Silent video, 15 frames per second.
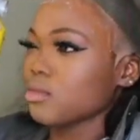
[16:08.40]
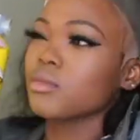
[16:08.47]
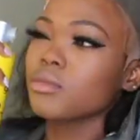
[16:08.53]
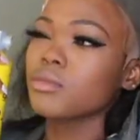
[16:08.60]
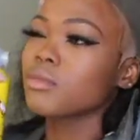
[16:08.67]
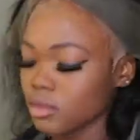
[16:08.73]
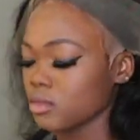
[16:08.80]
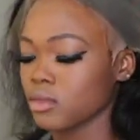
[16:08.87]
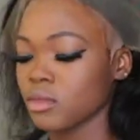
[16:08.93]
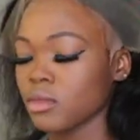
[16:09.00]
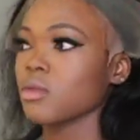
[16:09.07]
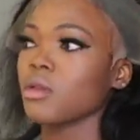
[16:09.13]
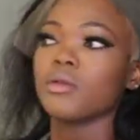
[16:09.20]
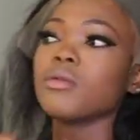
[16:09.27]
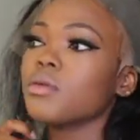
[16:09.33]
correctly,
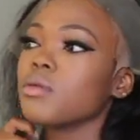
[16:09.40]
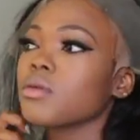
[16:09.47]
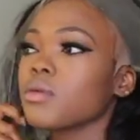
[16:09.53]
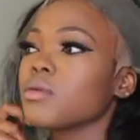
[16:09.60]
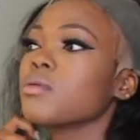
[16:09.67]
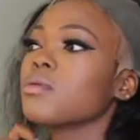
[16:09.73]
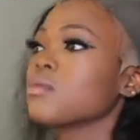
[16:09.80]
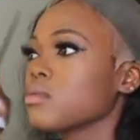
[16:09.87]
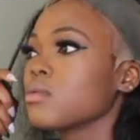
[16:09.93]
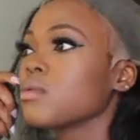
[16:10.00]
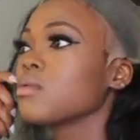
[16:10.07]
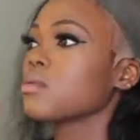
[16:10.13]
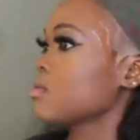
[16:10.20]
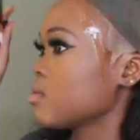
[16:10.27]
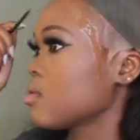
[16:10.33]
you're just going to go in with the
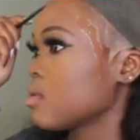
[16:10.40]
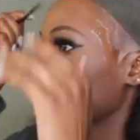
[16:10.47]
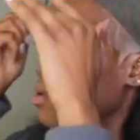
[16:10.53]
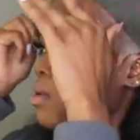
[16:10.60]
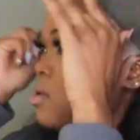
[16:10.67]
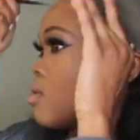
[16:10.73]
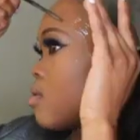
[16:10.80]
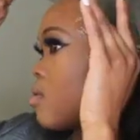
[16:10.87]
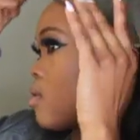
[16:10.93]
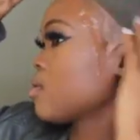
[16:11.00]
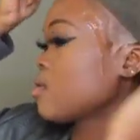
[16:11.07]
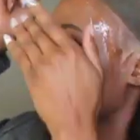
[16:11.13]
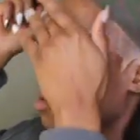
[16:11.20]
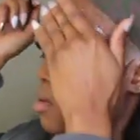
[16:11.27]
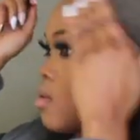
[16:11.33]
Got2b free
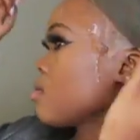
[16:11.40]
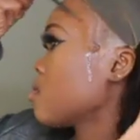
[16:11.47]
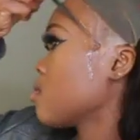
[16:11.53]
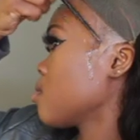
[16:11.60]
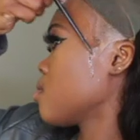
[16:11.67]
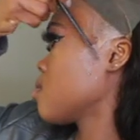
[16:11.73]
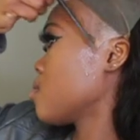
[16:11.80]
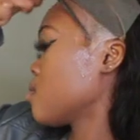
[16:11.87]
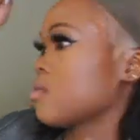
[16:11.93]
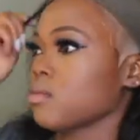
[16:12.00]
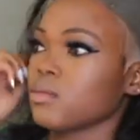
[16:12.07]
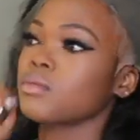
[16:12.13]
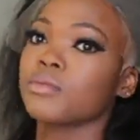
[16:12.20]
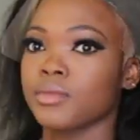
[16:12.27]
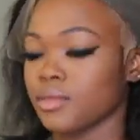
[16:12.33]
spray, as well as
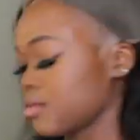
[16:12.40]
I also